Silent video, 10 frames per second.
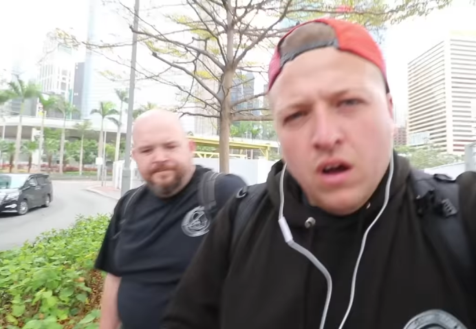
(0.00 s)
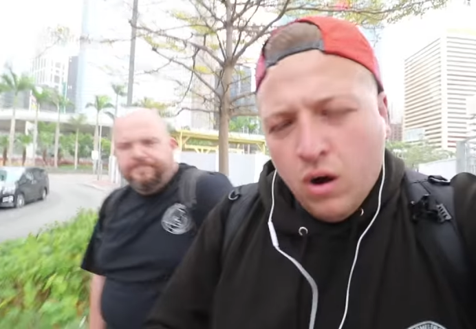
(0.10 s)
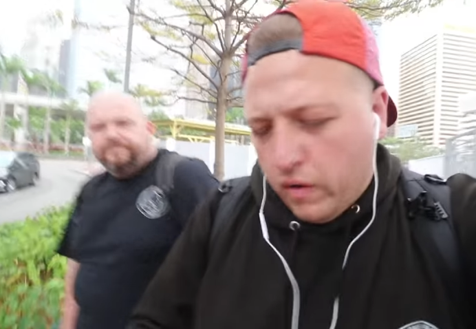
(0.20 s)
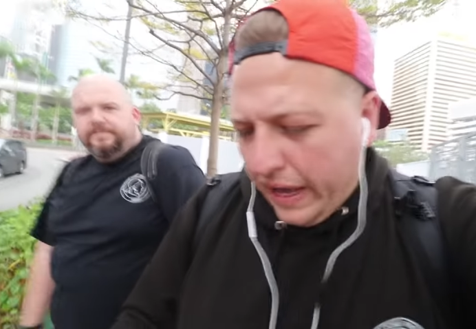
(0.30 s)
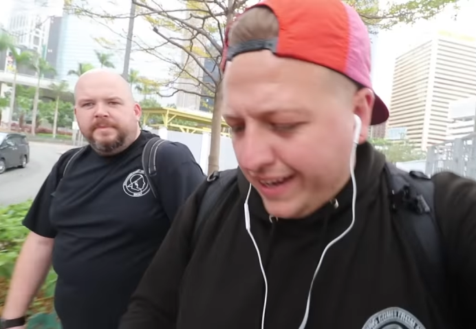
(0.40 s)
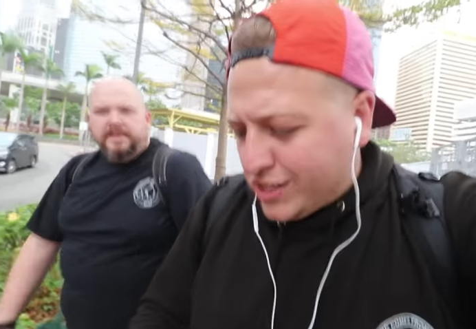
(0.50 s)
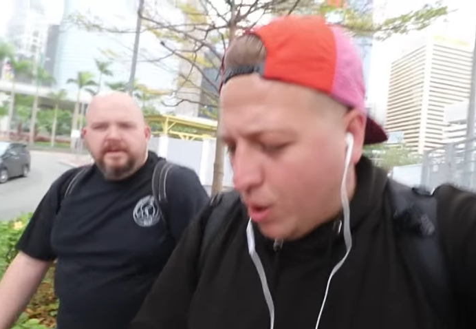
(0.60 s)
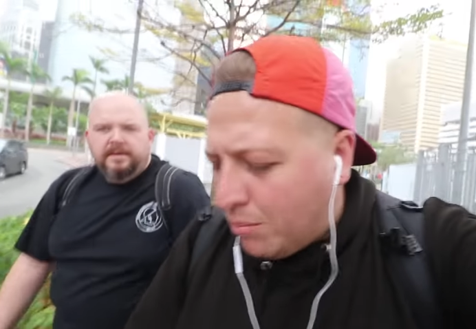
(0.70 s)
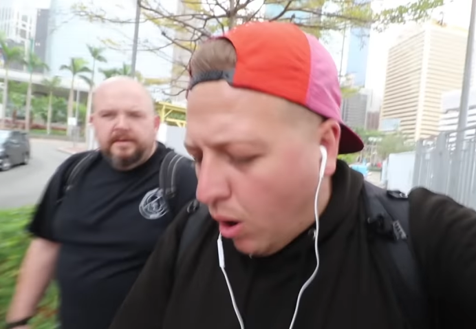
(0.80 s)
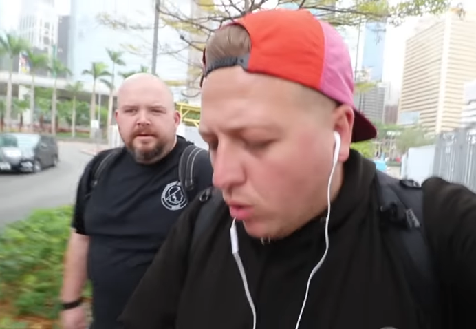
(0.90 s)
Speaker 1: Okay,
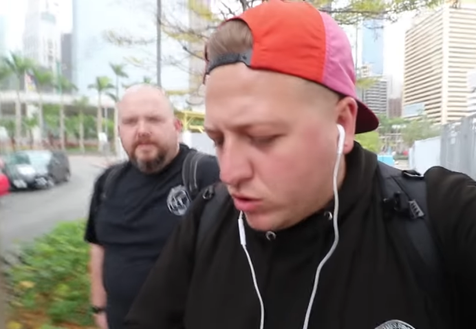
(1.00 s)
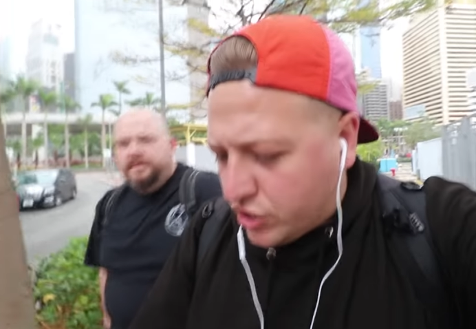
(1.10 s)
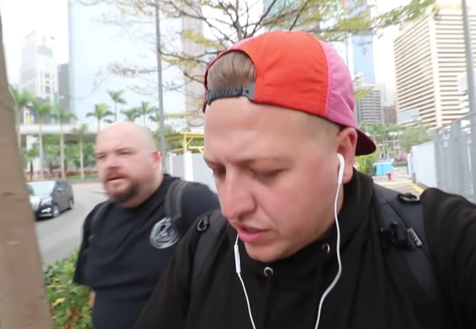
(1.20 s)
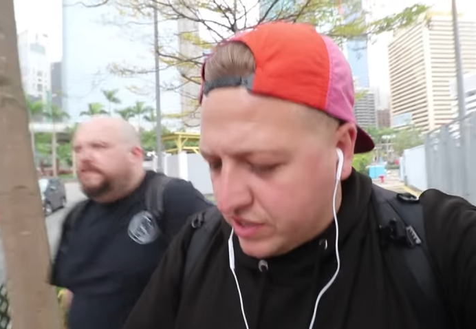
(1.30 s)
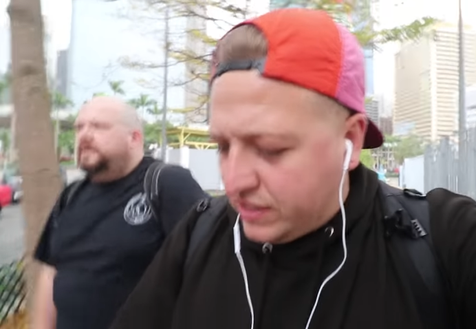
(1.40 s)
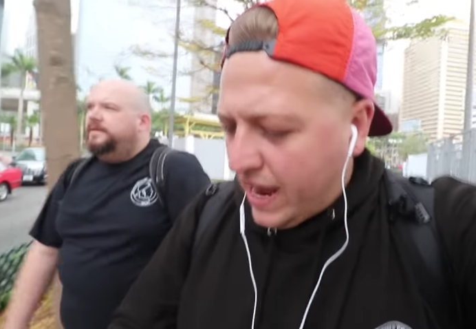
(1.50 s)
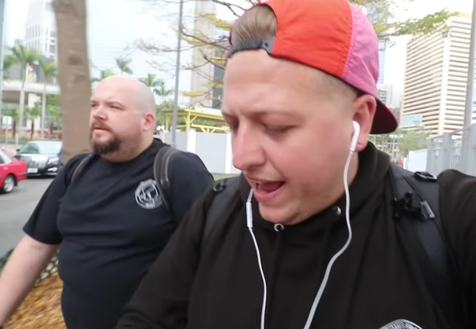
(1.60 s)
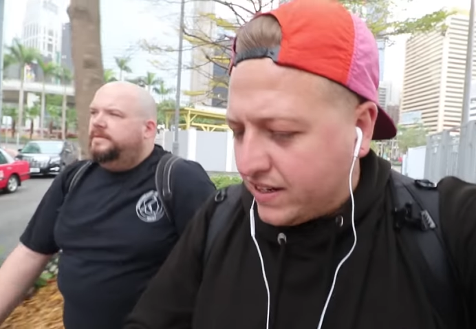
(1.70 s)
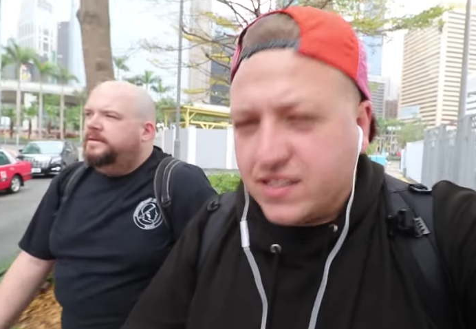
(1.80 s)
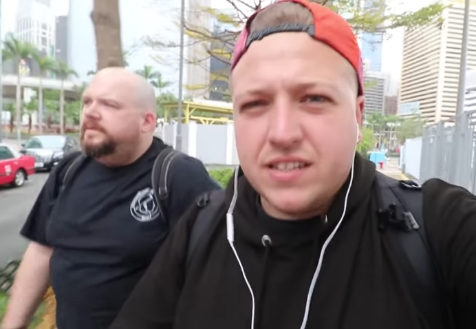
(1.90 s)
so Mo's just
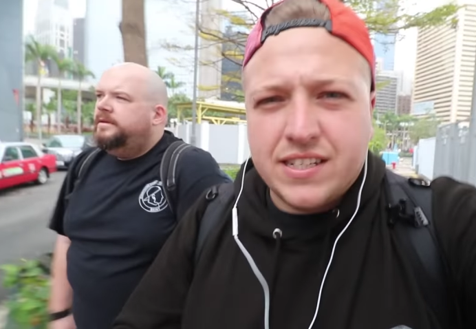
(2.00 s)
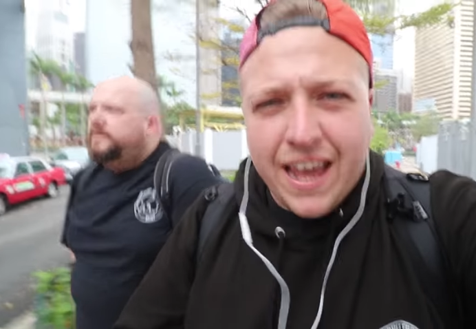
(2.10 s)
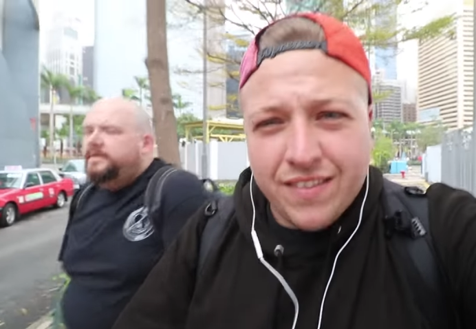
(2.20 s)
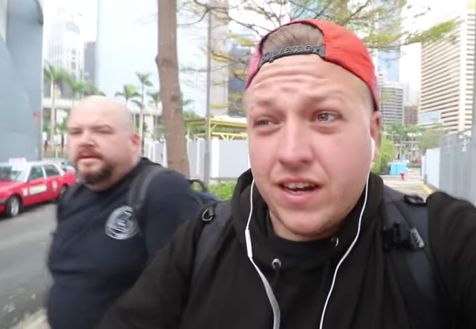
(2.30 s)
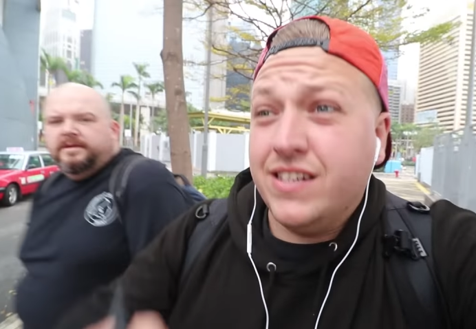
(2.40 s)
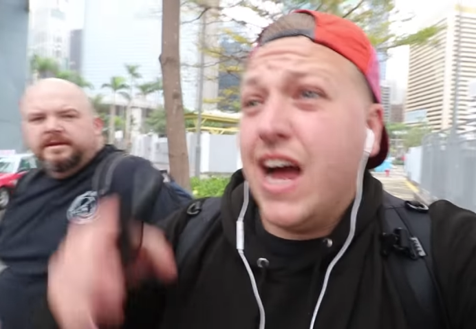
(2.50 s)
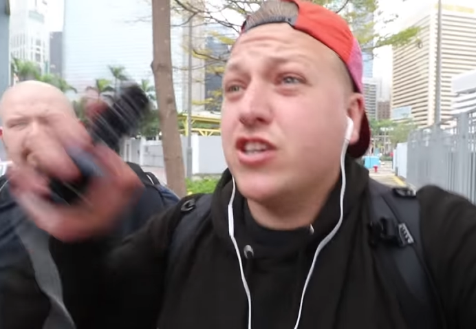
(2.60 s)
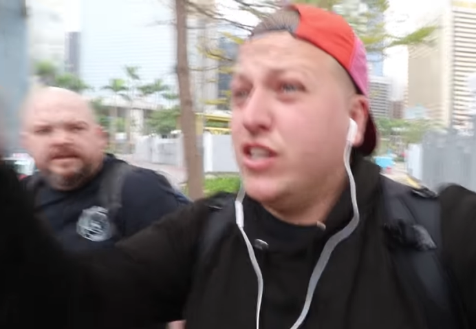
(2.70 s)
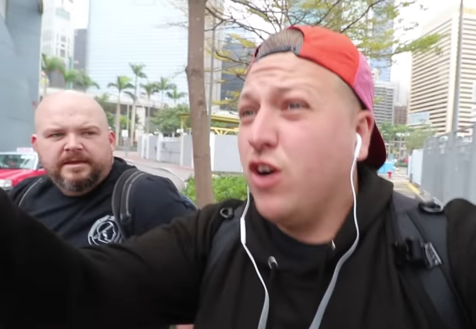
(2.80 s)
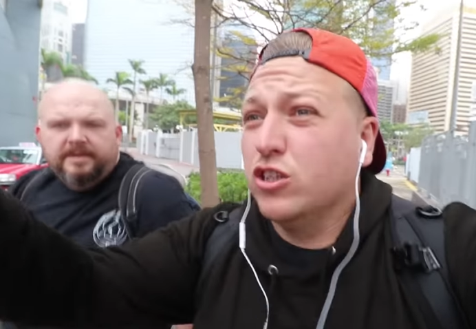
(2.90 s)
texted to say that he's
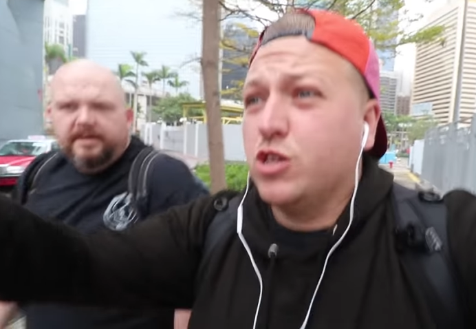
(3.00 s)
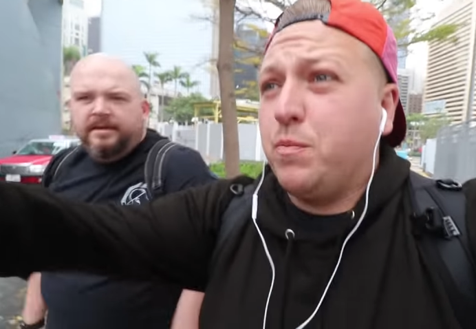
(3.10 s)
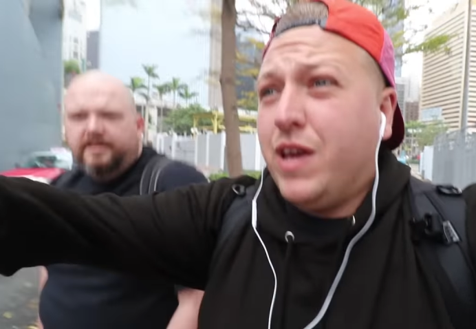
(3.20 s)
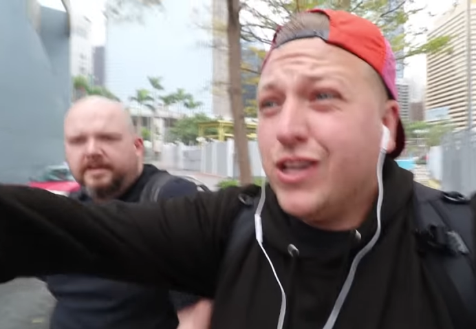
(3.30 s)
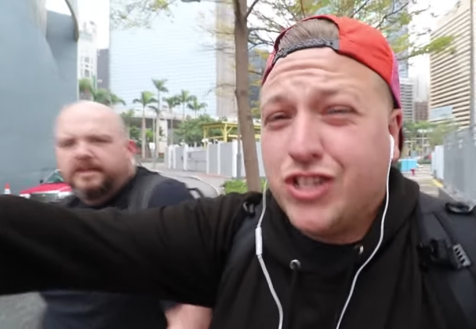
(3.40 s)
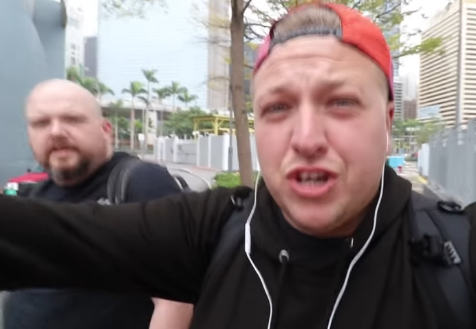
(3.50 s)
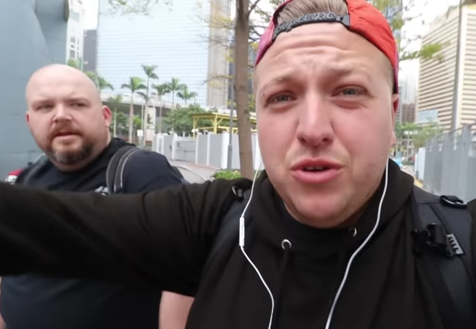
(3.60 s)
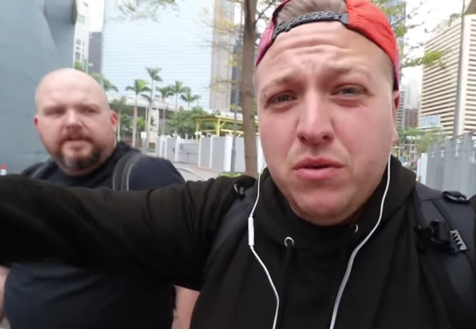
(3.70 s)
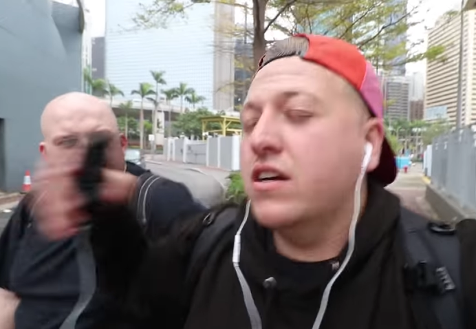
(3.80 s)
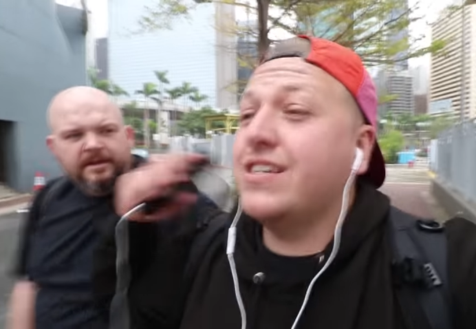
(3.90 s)
actually gone to Pier
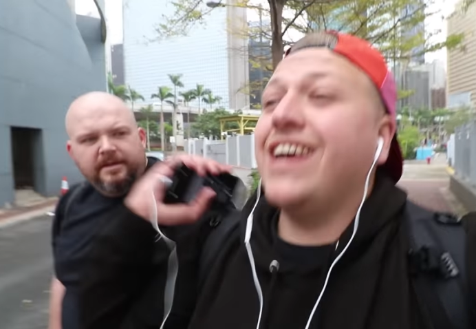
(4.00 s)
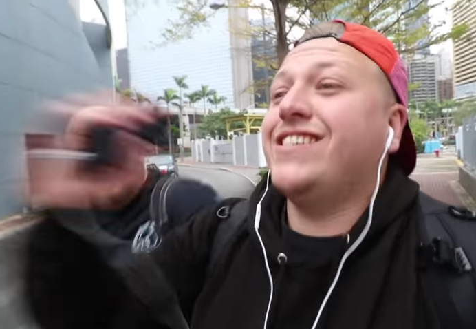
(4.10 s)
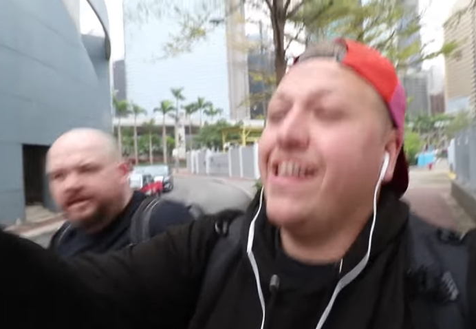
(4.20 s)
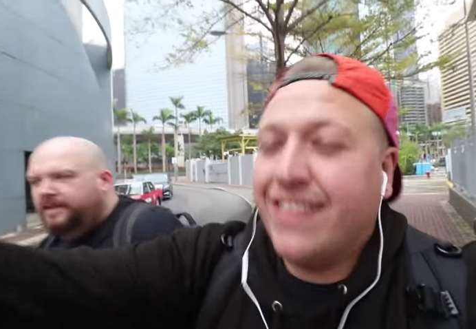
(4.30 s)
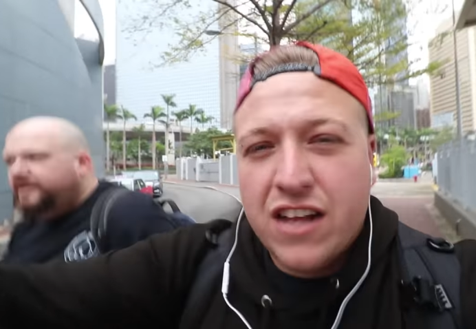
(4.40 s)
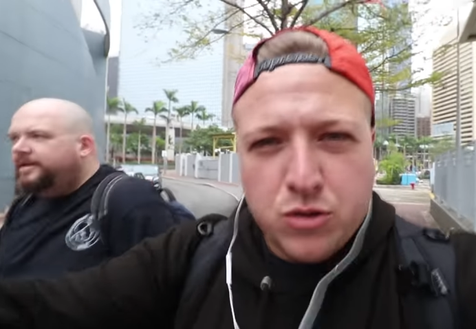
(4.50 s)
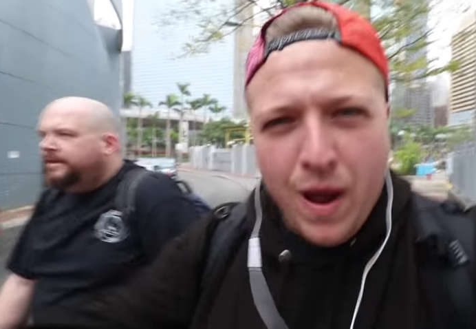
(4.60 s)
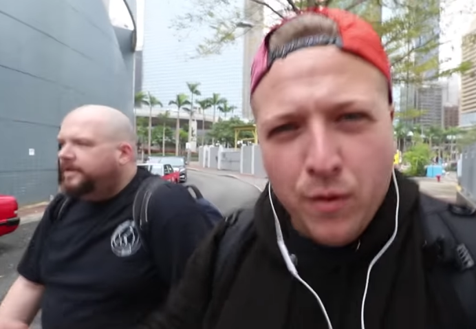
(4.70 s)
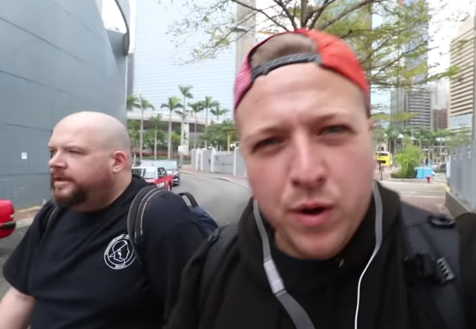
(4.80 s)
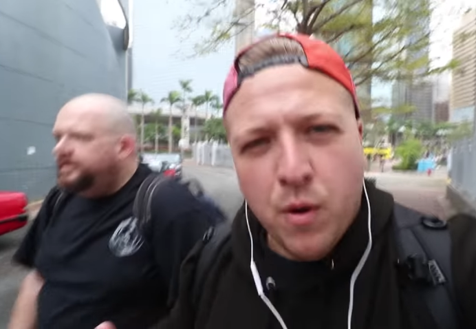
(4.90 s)
2, because I said that's
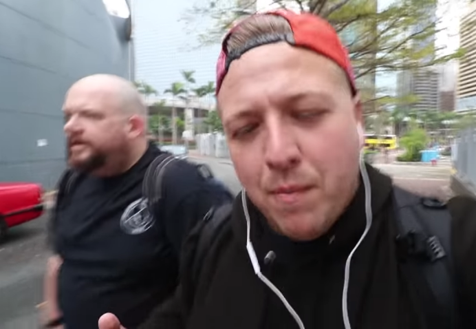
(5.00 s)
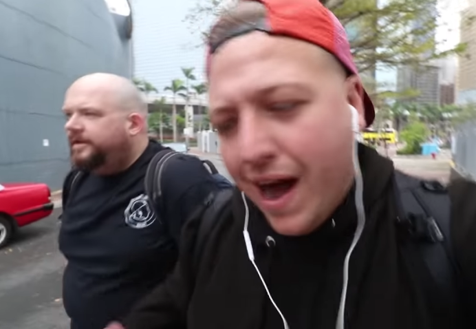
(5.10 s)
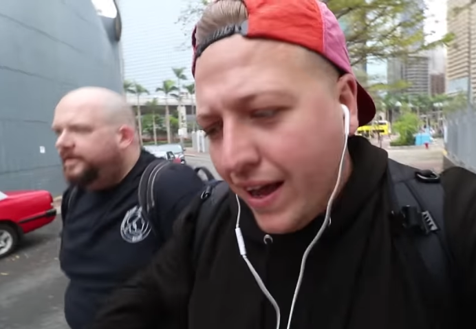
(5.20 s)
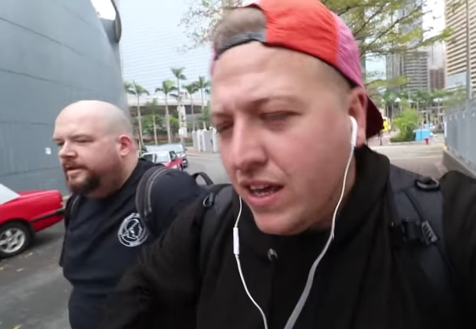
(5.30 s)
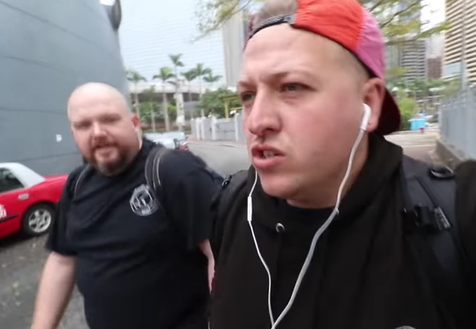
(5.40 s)
where we were by.